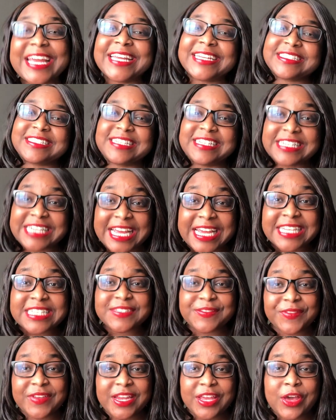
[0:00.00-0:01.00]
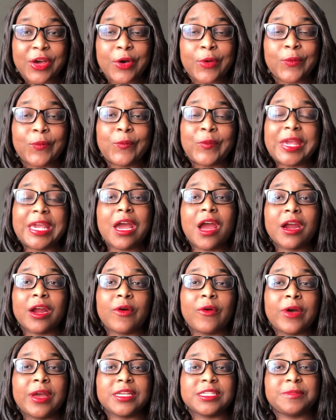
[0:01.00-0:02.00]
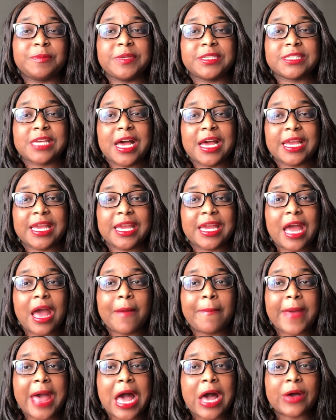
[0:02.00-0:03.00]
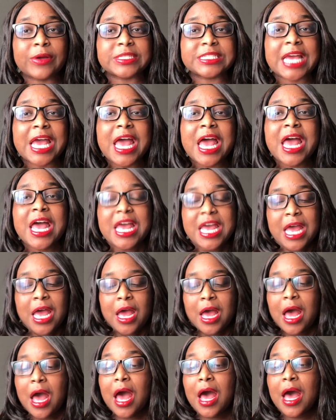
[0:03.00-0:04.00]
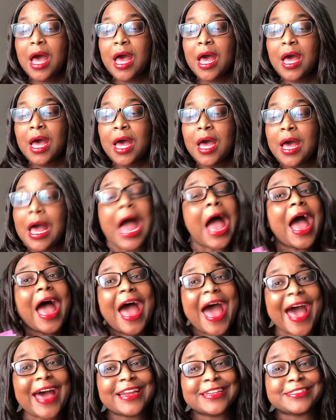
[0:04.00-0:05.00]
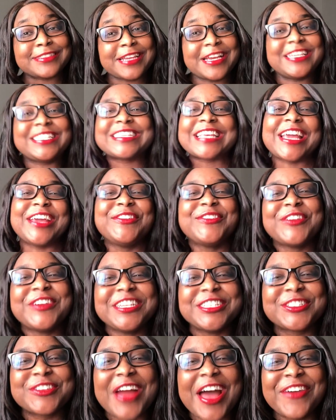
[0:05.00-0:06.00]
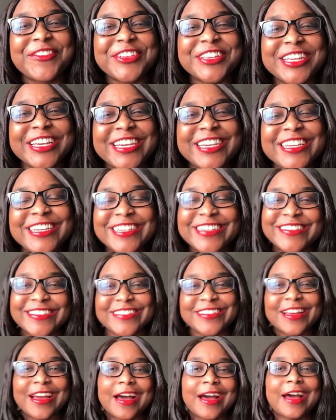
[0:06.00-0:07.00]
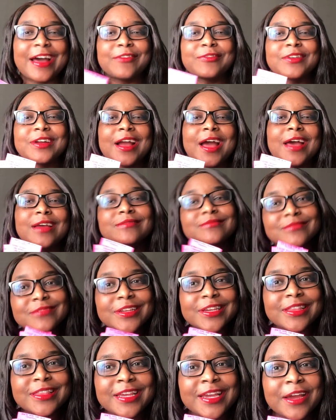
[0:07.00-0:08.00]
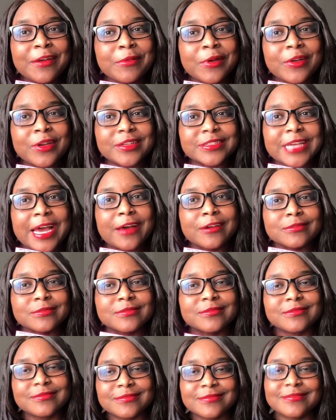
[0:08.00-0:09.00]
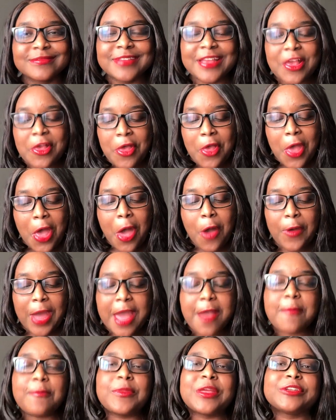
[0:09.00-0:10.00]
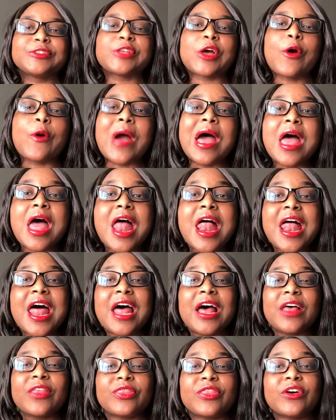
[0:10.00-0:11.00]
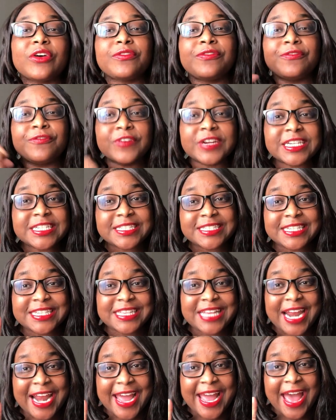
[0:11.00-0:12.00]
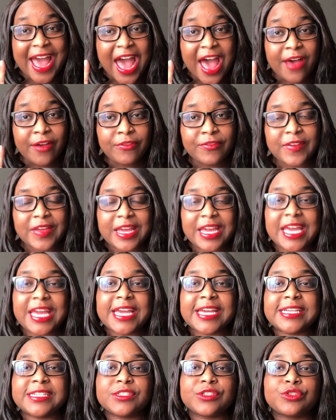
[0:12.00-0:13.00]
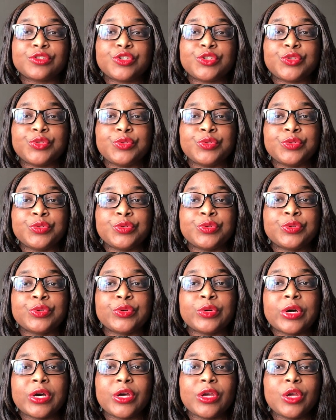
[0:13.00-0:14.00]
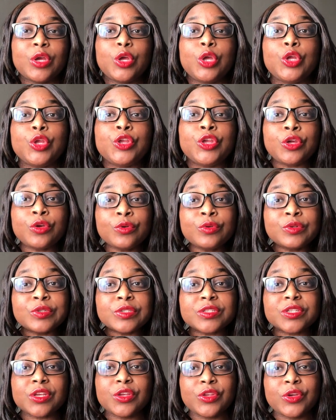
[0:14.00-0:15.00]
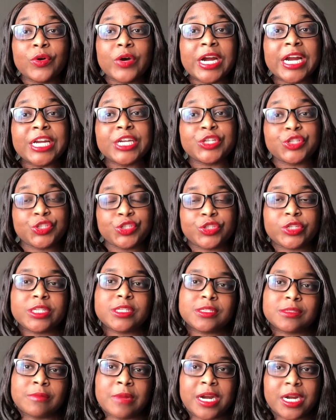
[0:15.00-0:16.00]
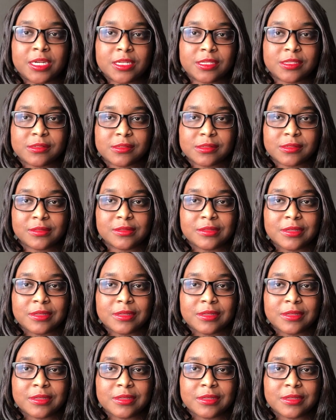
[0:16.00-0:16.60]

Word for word: In today's video, we are going to be talking about uh, how to stay safe when traveling. I forgot. Good thing I wrote it down. Okay, so the first thing that I have is to use your street smarts.